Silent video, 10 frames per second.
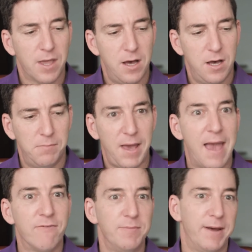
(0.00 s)

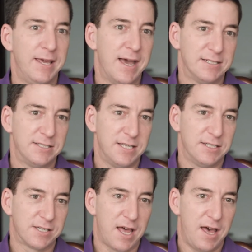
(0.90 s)
Everybody has
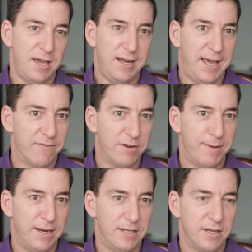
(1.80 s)
things to hide.
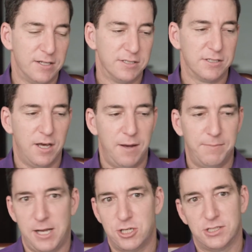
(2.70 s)
Everybody does,
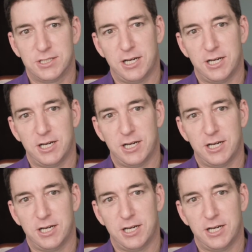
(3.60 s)
not just